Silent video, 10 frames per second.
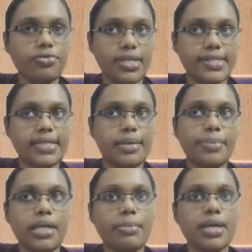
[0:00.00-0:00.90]
For
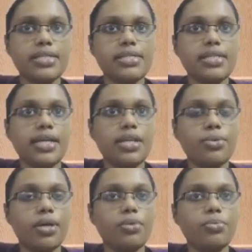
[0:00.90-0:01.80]
example, imagine that
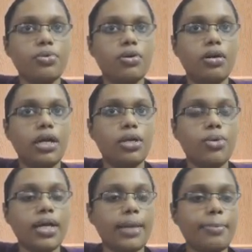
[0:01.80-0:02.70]
you
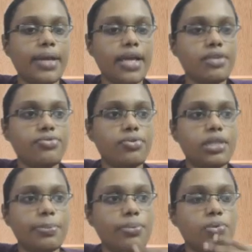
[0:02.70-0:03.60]
are applying for
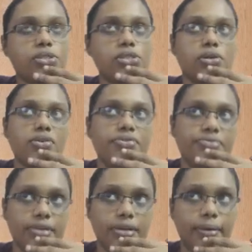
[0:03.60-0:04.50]
the post of
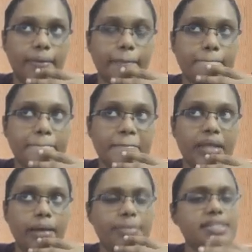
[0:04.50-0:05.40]

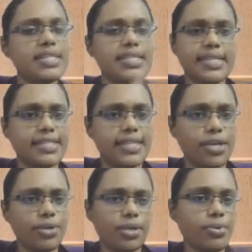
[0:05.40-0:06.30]
a business
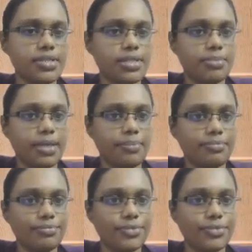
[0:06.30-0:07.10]
executive or something.